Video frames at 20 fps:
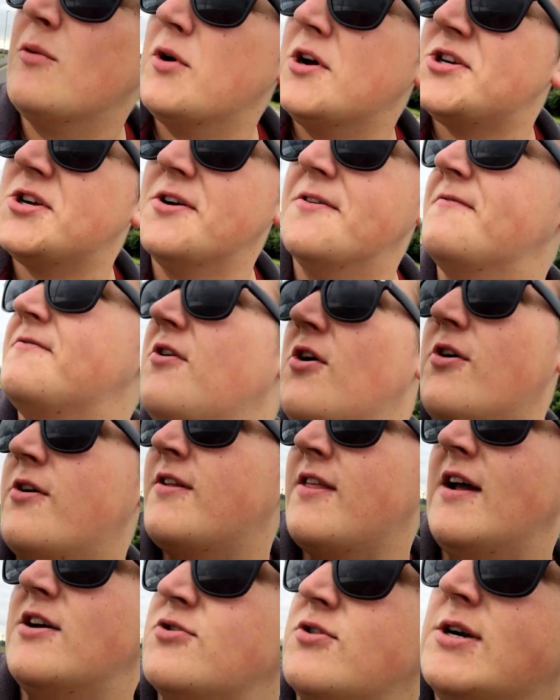wish I'd
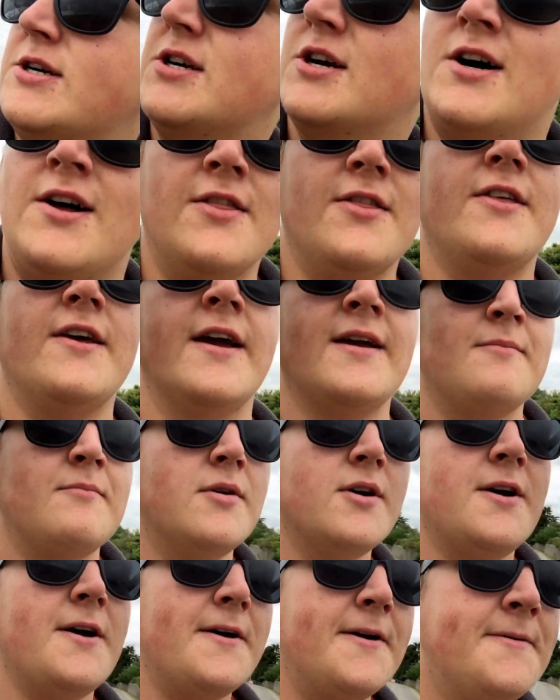vlogged that treasure hunt thing,
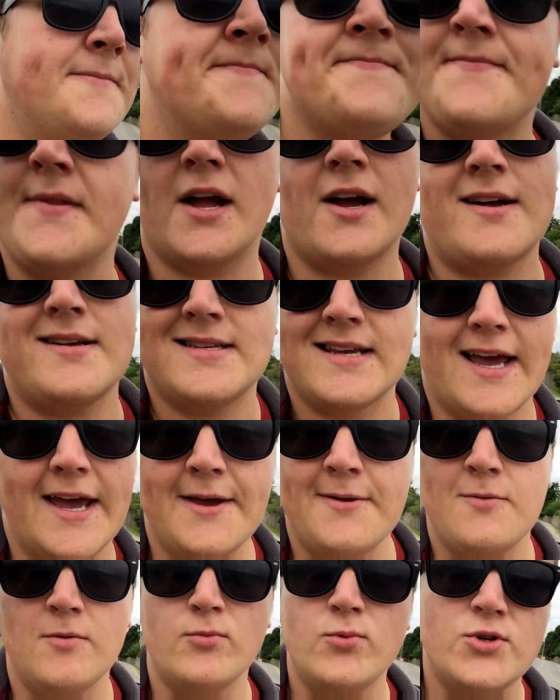but like I
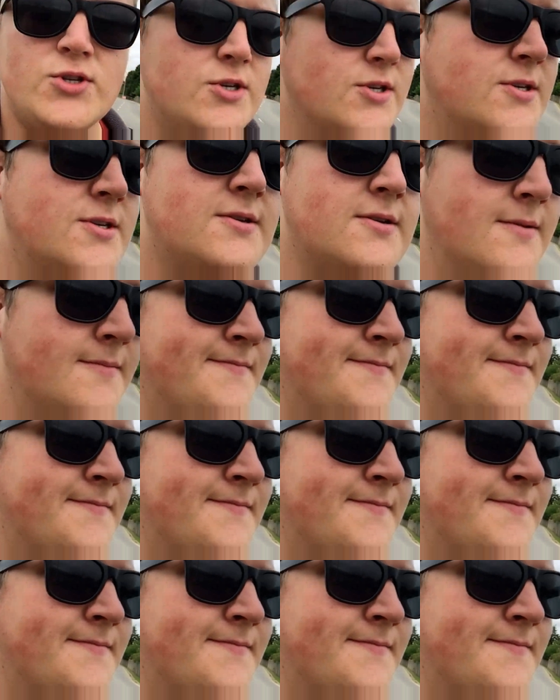say, it was just,